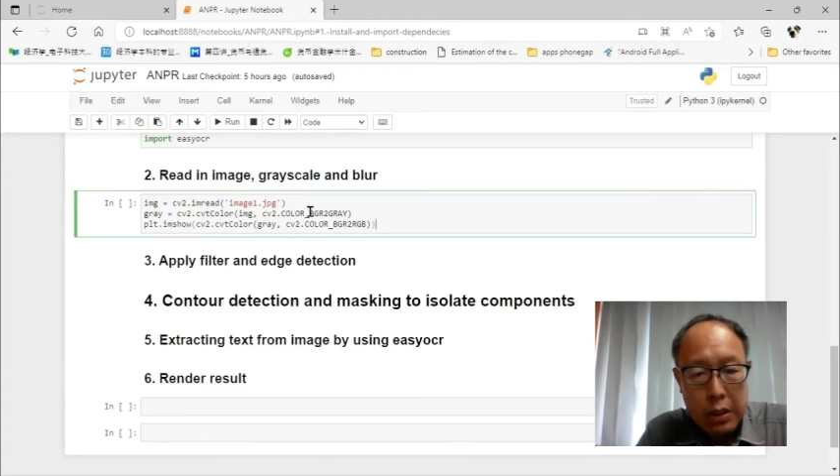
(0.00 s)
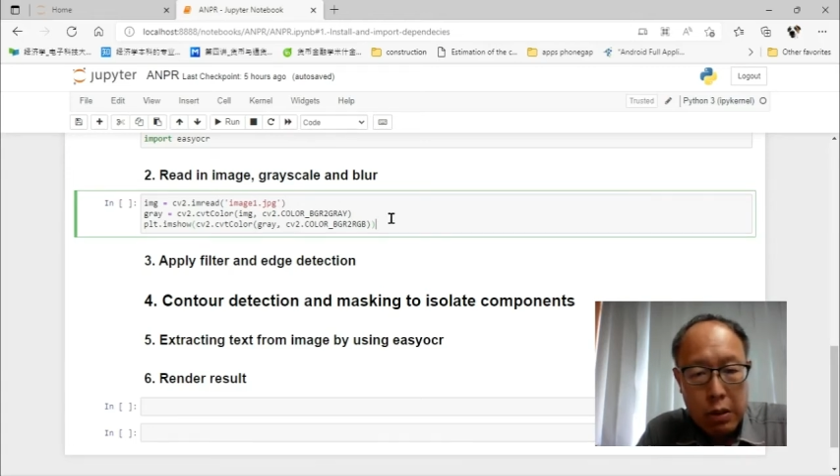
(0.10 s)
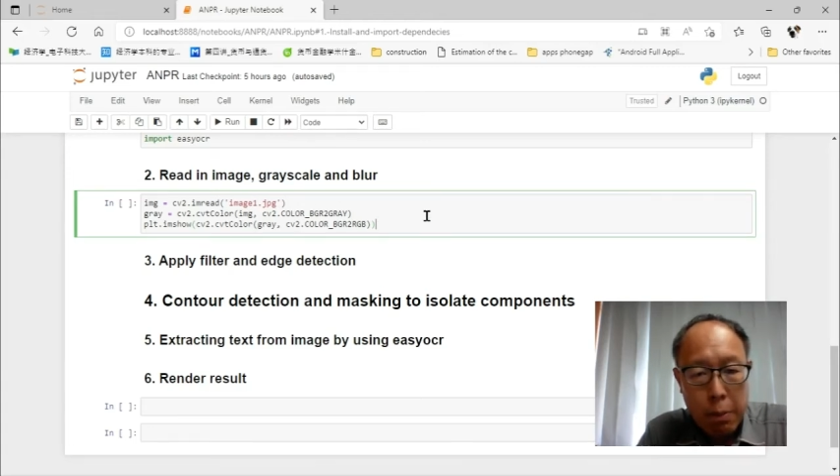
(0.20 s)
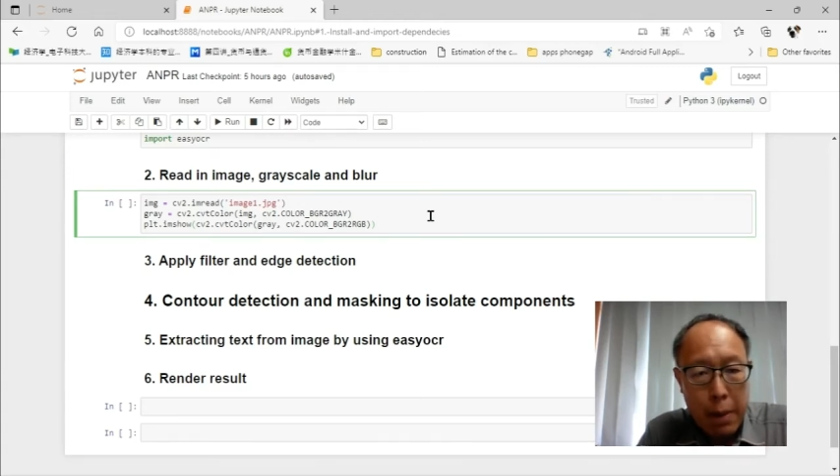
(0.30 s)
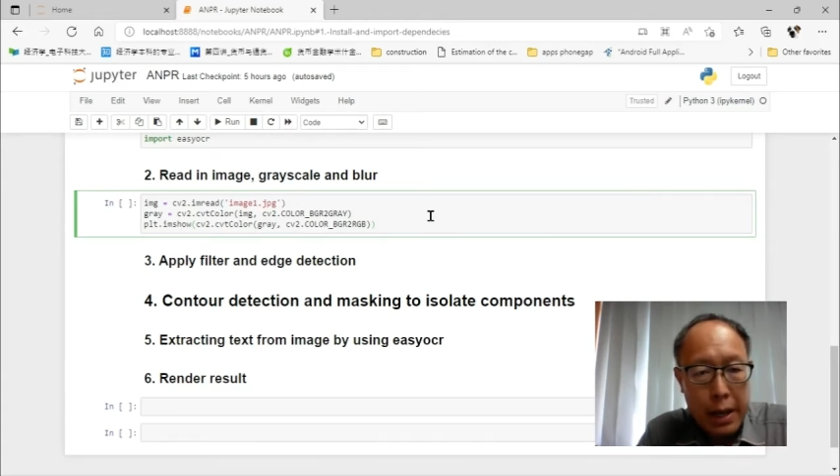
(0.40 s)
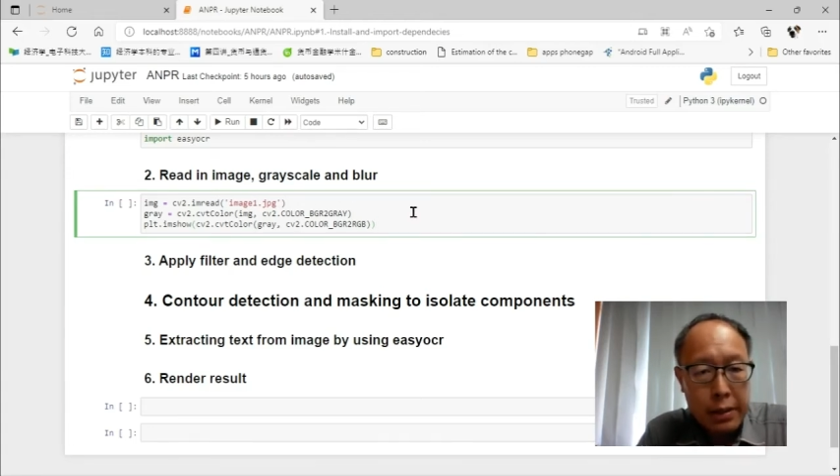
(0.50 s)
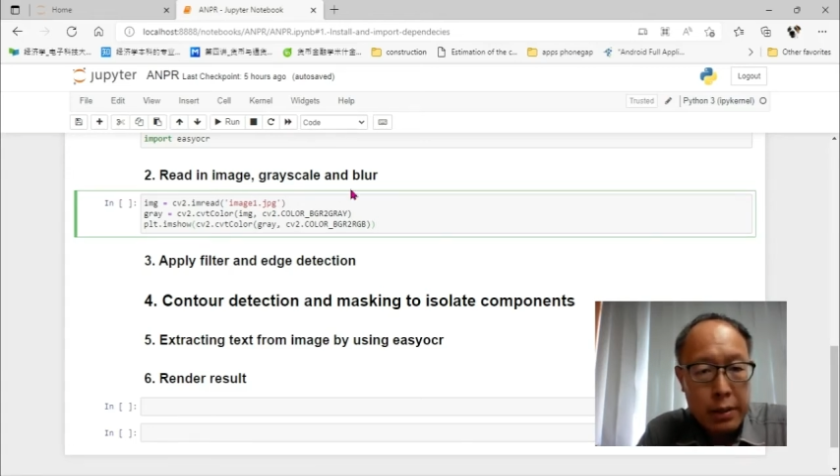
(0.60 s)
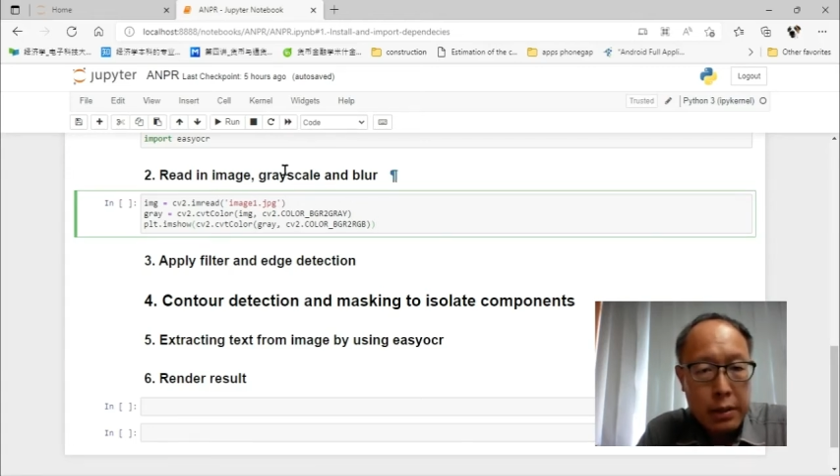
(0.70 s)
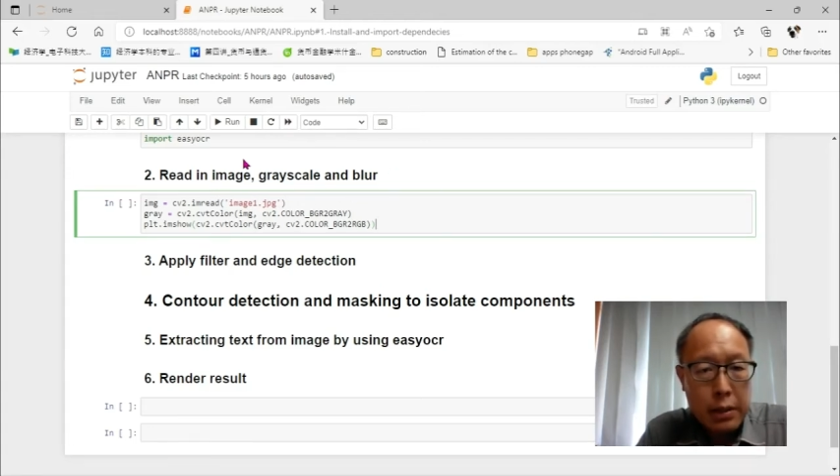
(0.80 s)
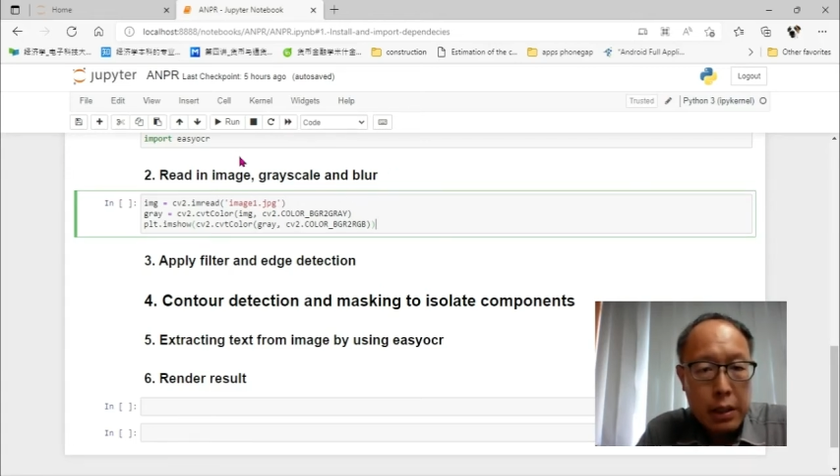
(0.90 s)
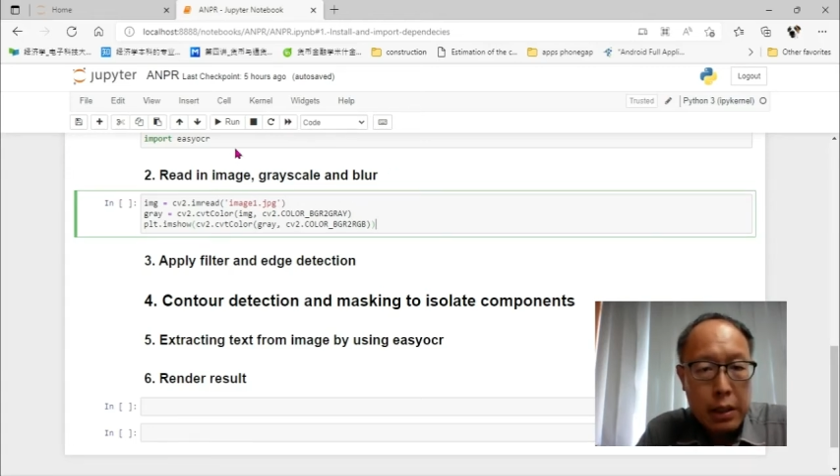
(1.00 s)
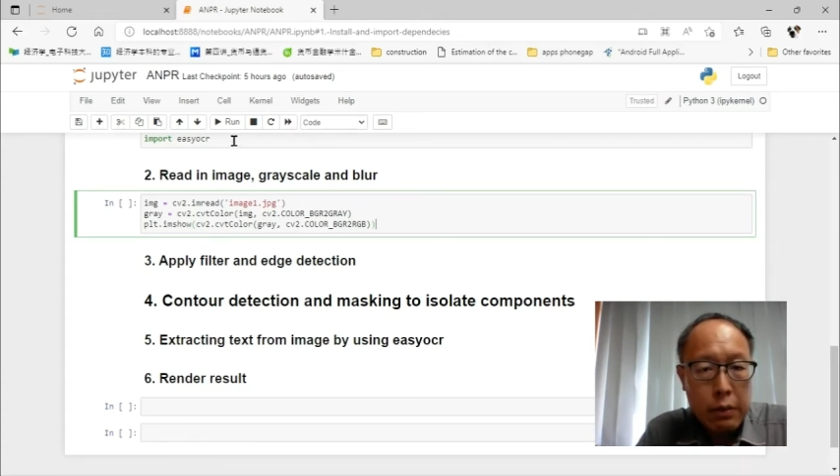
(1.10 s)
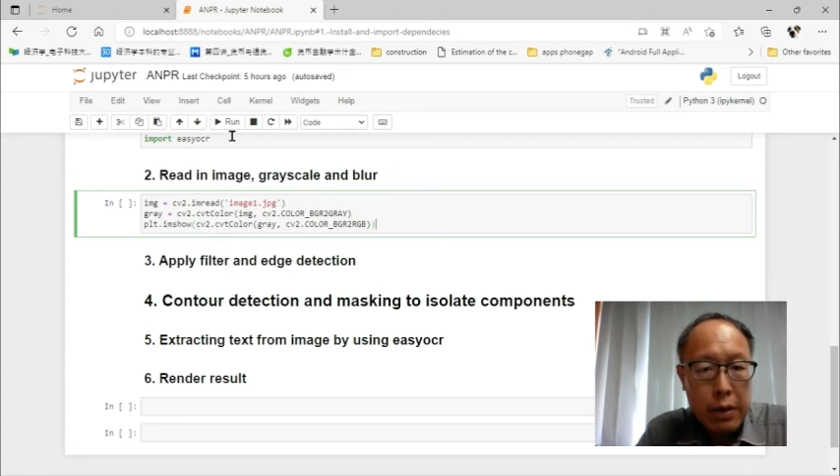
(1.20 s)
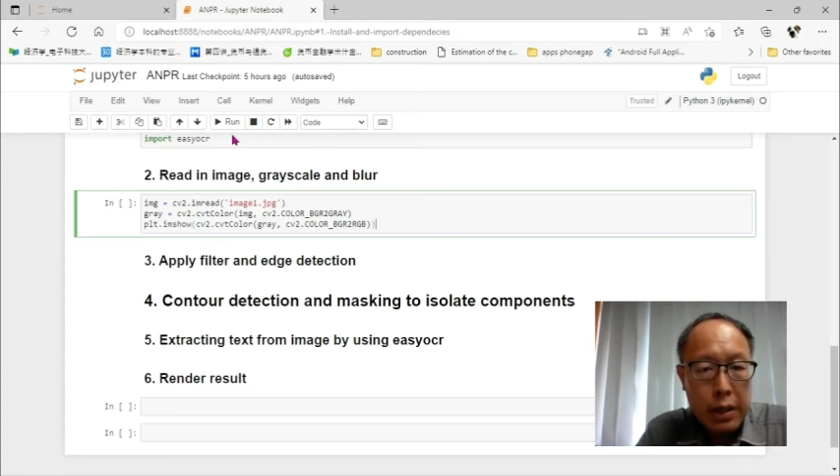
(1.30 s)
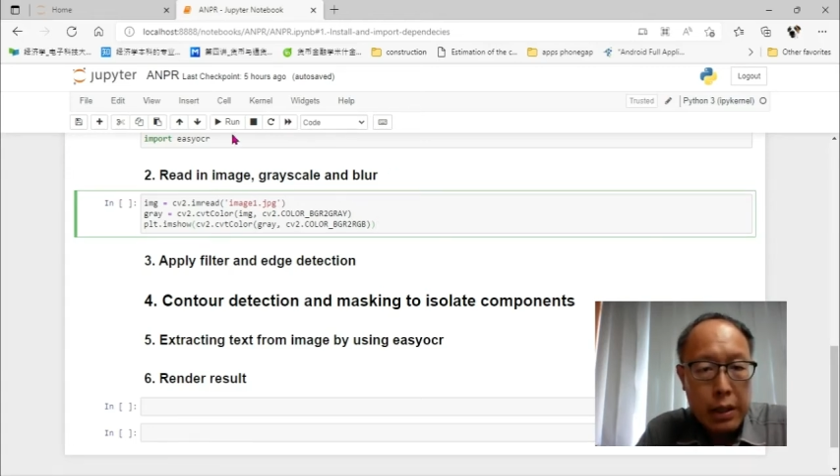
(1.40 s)
commands,
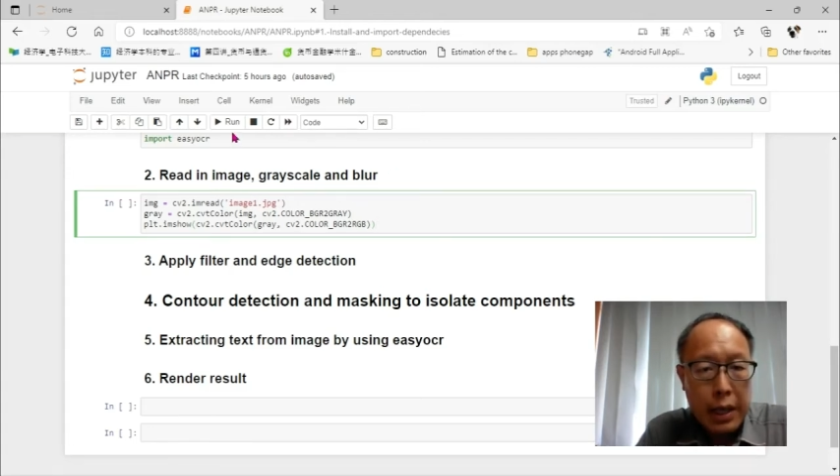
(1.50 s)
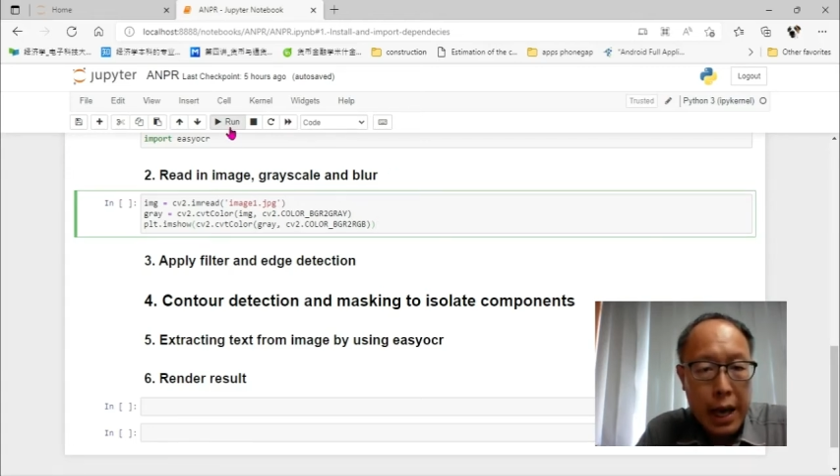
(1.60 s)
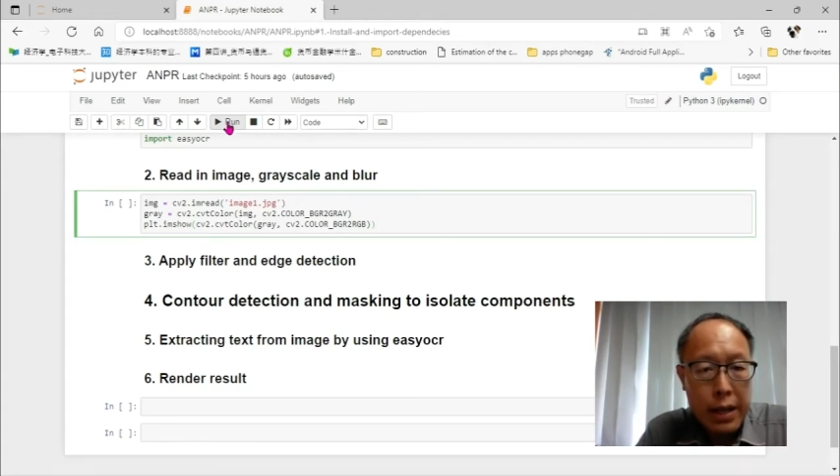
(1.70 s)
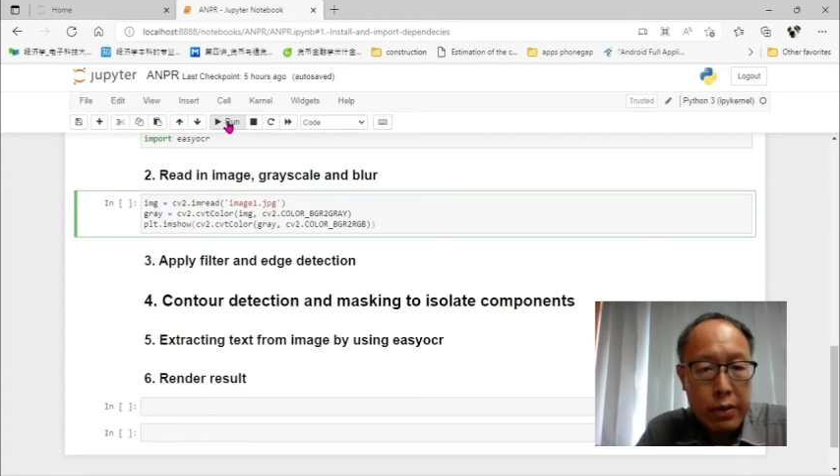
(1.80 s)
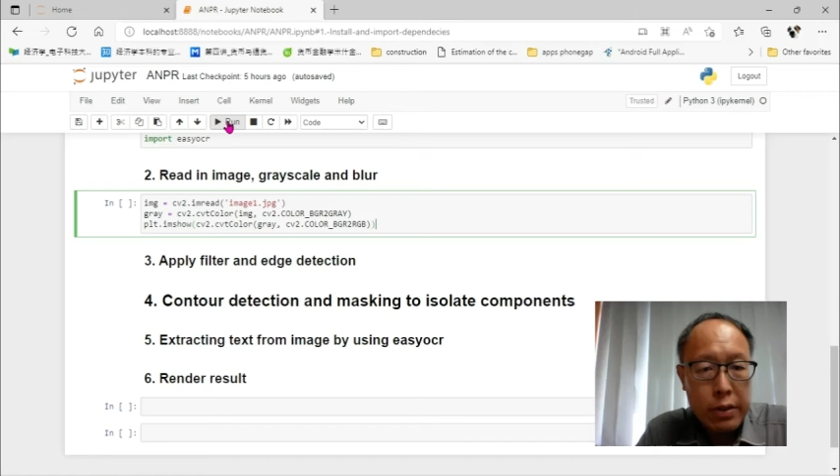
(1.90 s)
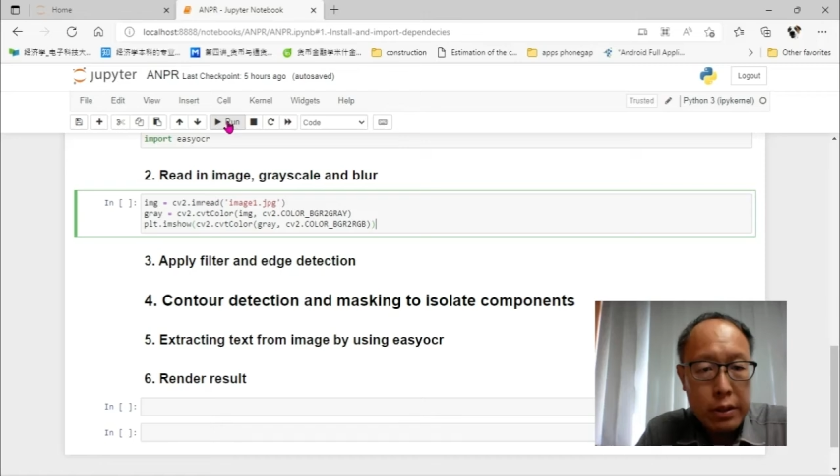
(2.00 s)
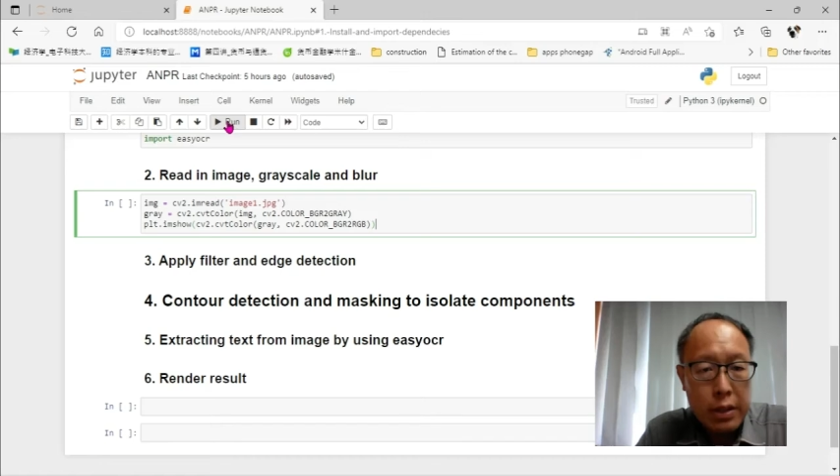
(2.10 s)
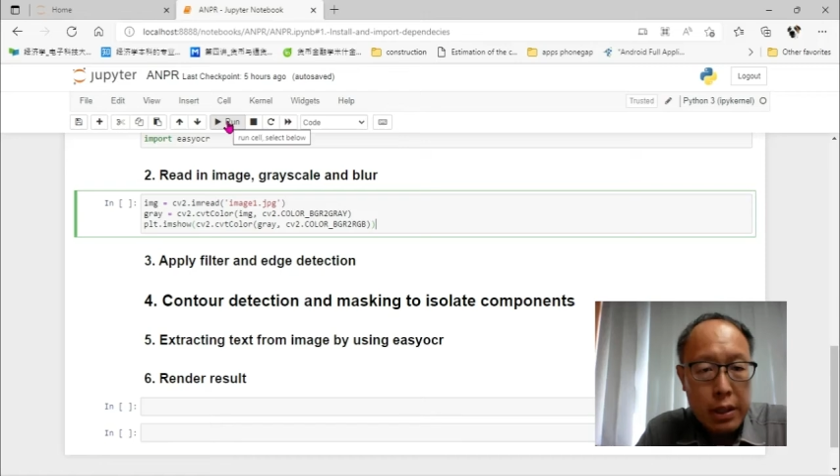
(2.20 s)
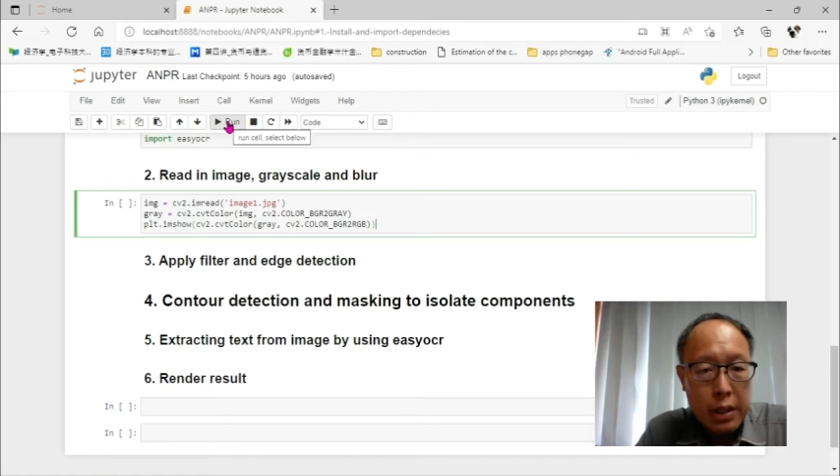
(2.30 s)
we can